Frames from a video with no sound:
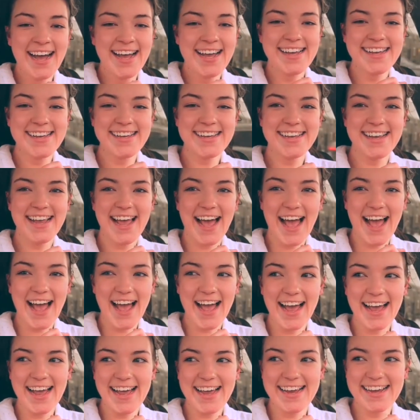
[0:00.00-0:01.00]

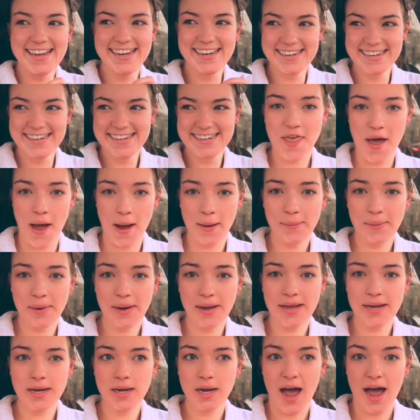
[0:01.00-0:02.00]
Yay! that
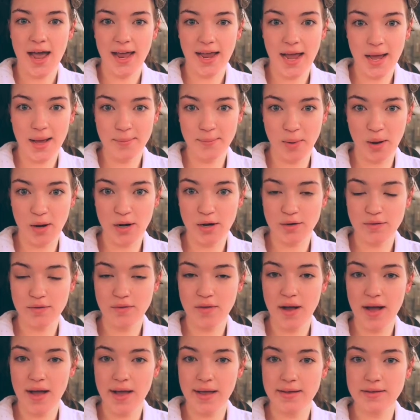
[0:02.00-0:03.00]
one I had
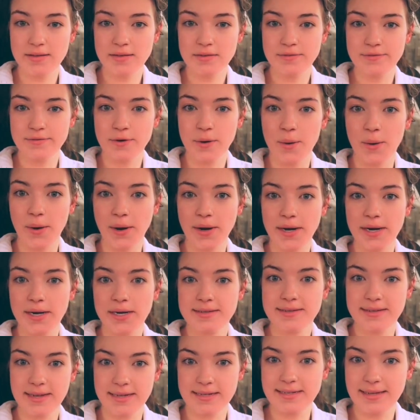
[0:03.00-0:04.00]
butterflies for
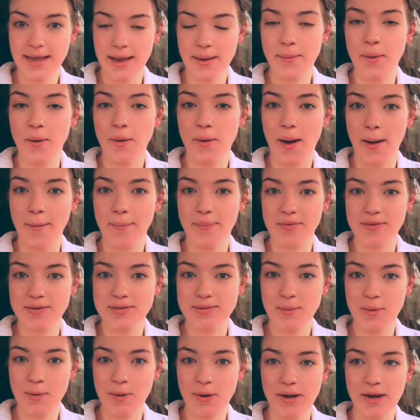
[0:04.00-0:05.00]
since I woke up this
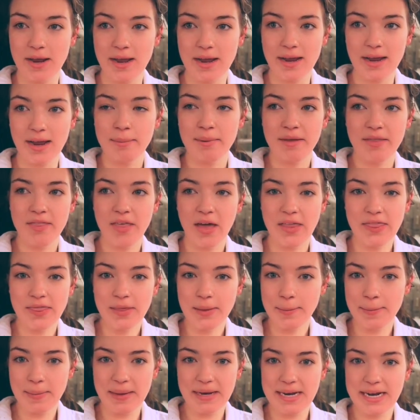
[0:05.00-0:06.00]
morning. But then the
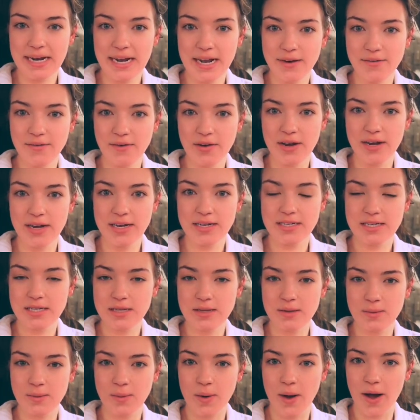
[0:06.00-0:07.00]
minute I ran into the
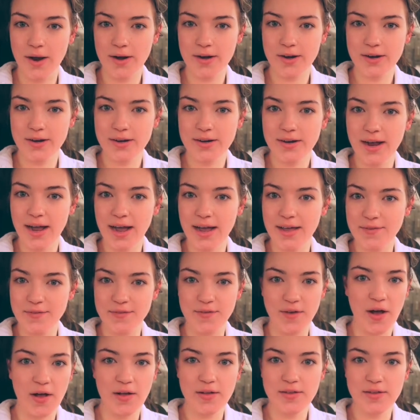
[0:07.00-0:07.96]
water, I felt